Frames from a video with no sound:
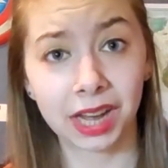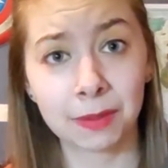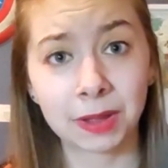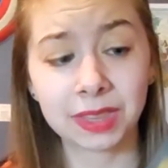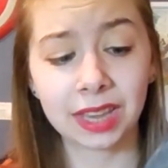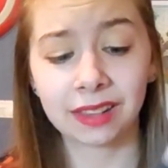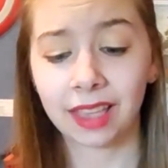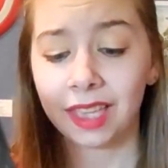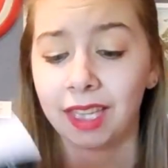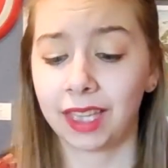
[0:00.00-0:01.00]
talking about these,
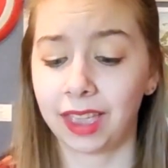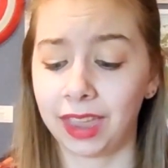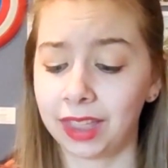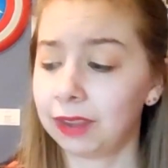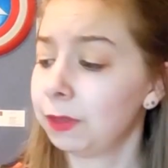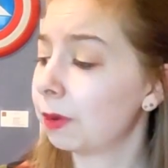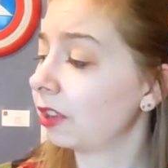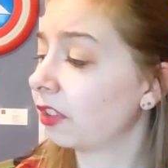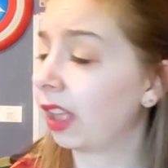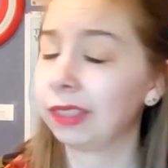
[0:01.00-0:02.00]
and if you
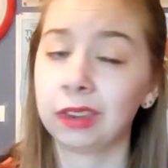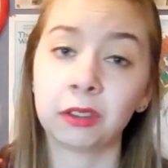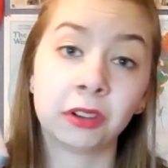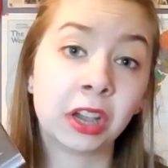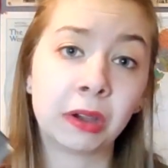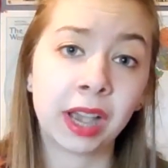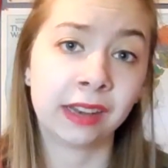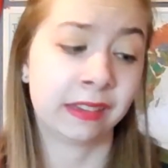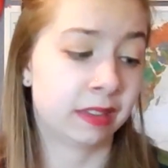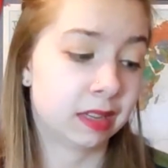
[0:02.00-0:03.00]
watch that, then you'll know
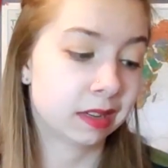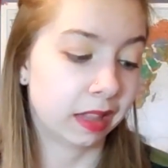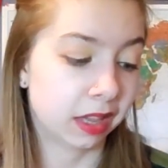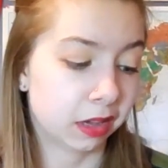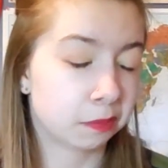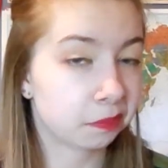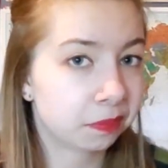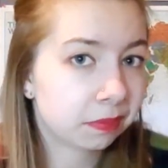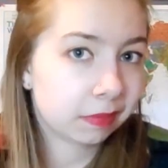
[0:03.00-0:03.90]
I just didn't like them.